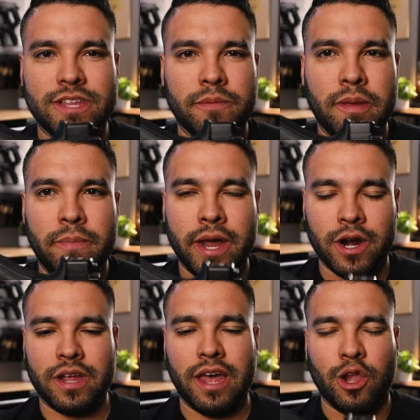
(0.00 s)
this a little bit
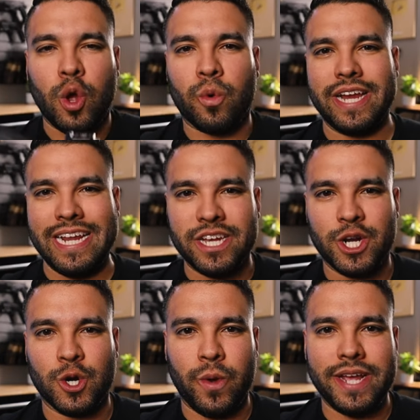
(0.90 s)
better, kind of lower
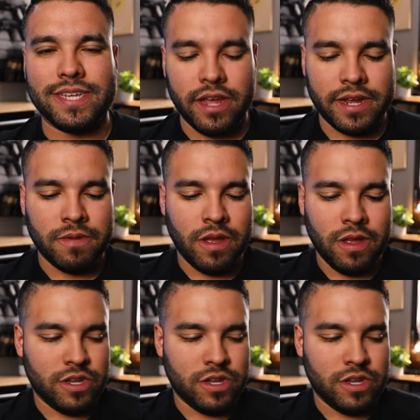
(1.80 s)
into your waistline.